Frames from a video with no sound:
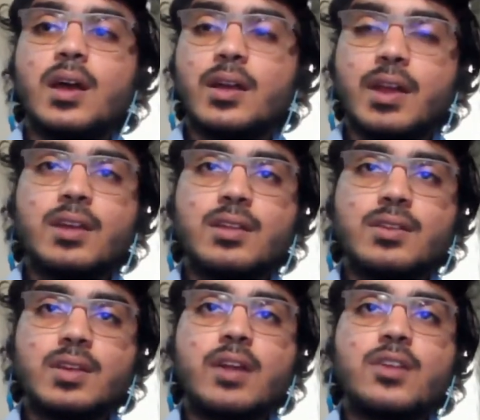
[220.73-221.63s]
great
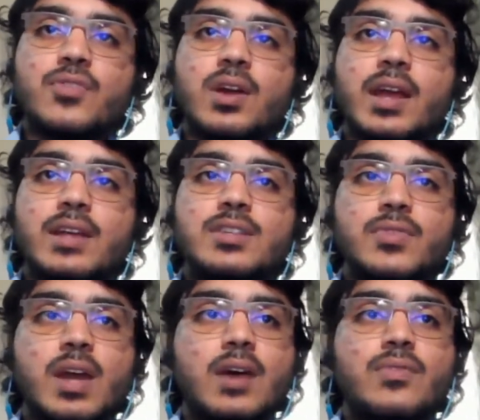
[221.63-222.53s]
kind of a collection we
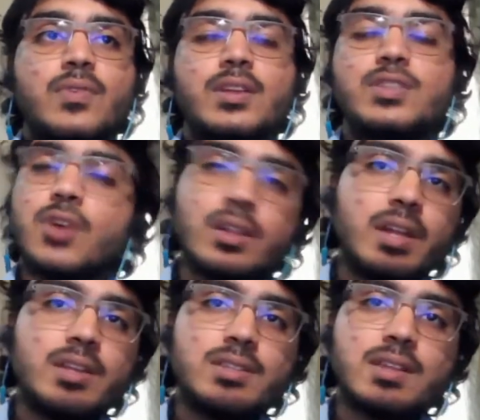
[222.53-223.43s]
have. It's not that
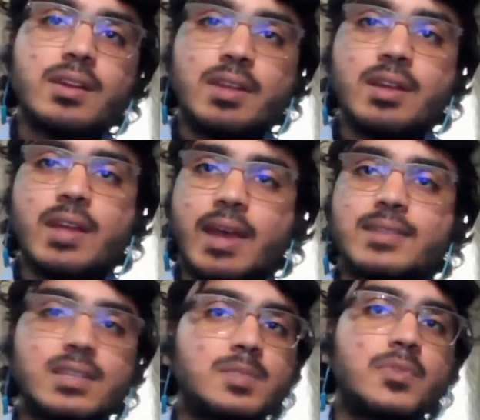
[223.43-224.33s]
digital didn't
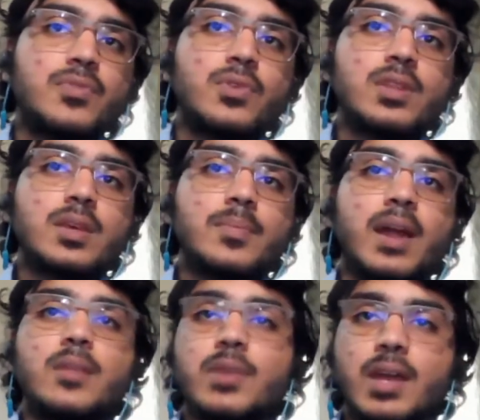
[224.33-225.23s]
exist before the
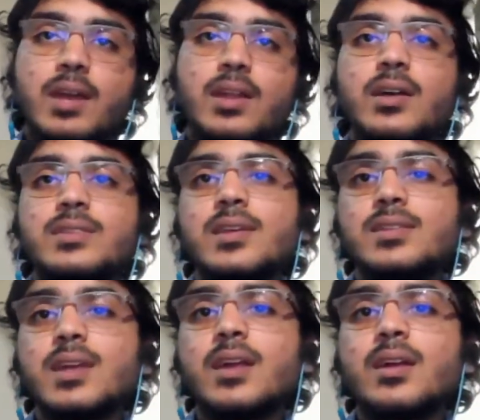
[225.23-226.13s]
pandemic era. It's just
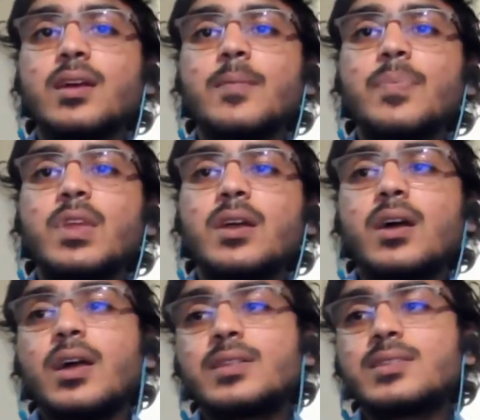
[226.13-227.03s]
that
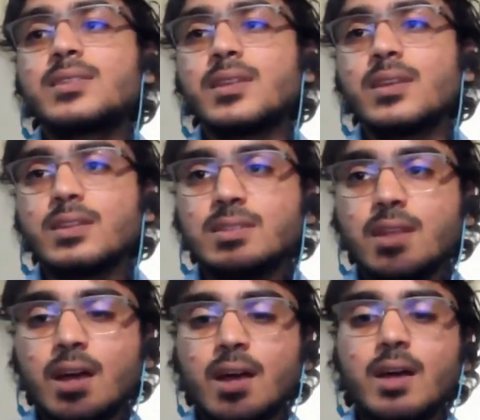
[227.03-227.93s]
it's,
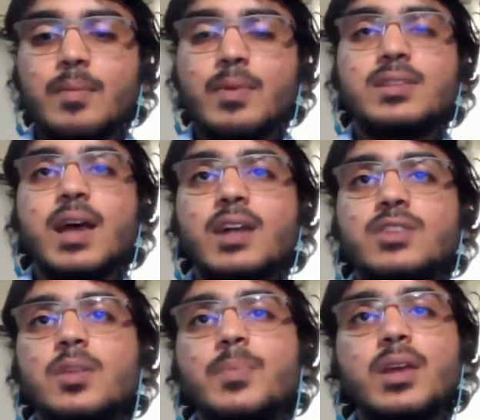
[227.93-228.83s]
uh, it's
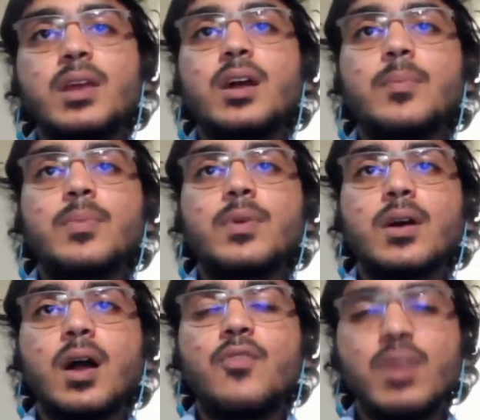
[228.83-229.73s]
actually picking up
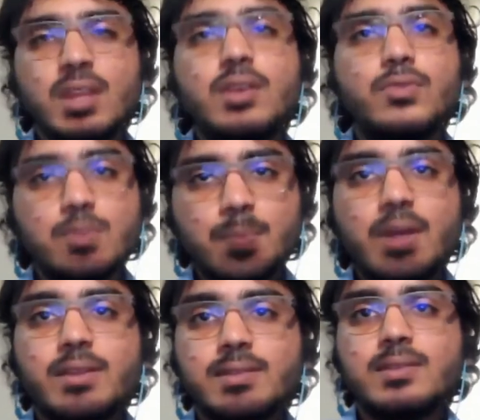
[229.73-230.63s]
a very huge
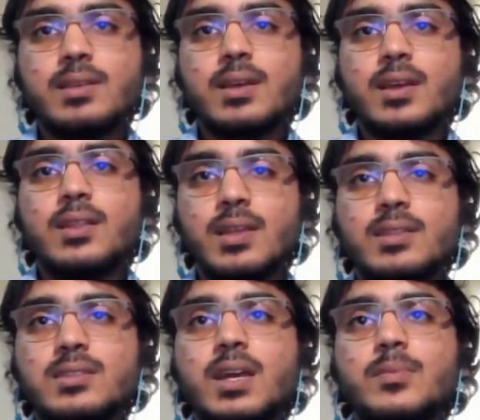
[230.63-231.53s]
pace in
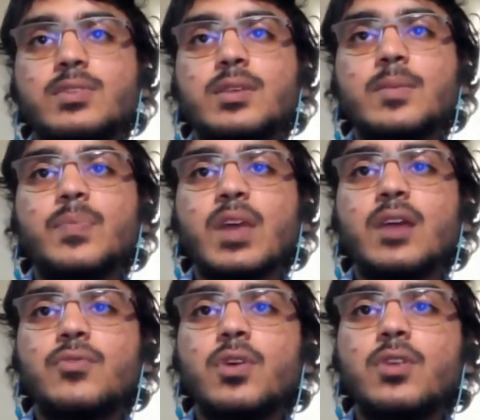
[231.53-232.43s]
these times.
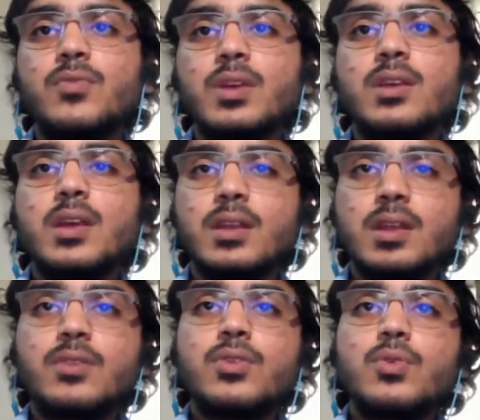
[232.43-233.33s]
And what we
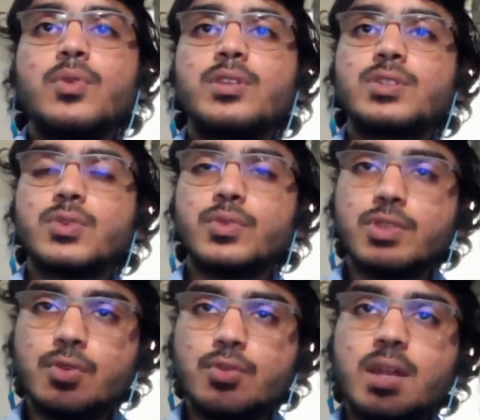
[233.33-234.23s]
intend to do is to
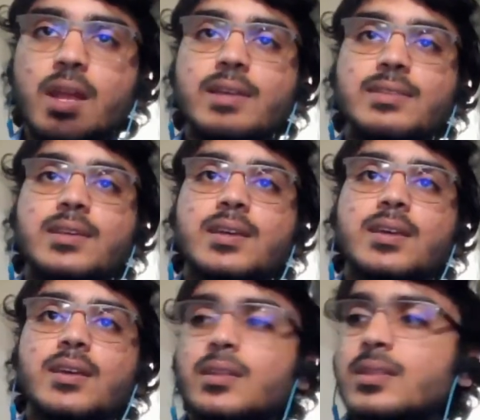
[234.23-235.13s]
utilize
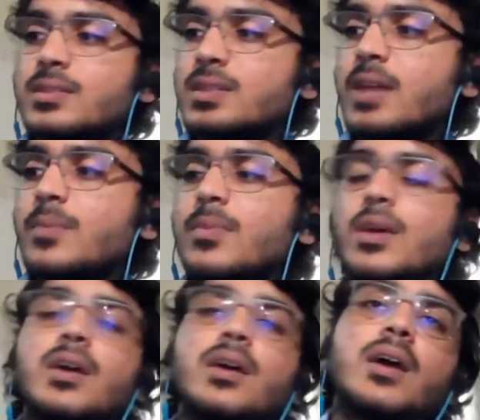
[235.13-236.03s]
this time
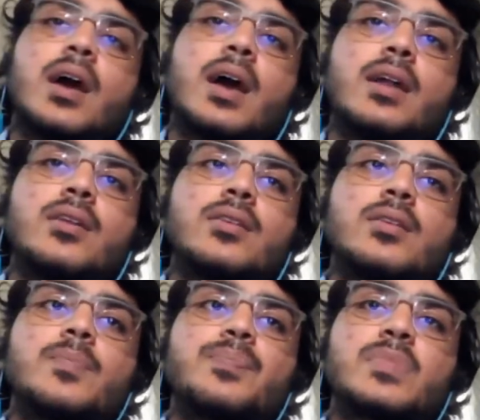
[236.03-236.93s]
and
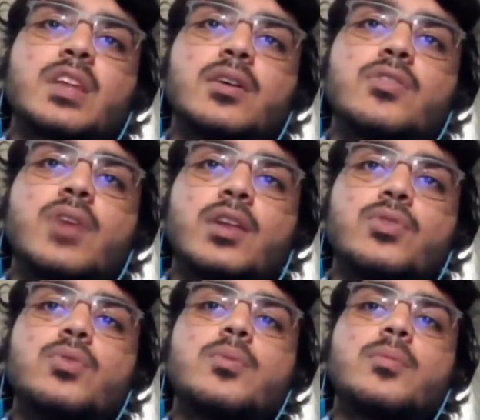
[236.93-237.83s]
uh, try
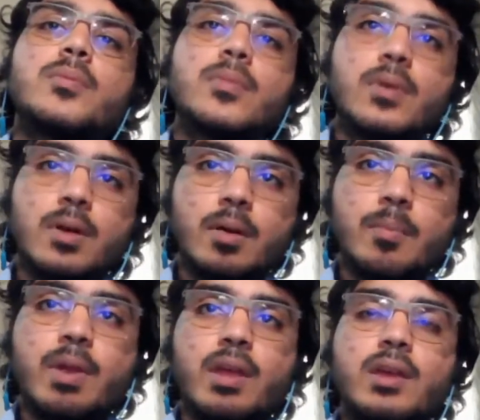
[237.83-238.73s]
to
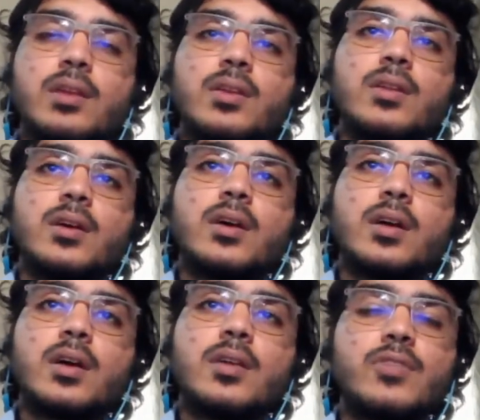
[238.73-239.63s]
bring it,
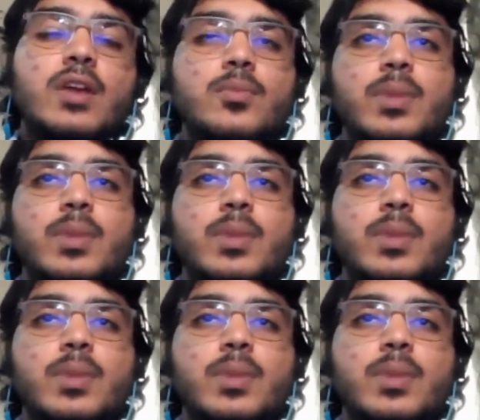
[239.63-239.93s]
uh, try to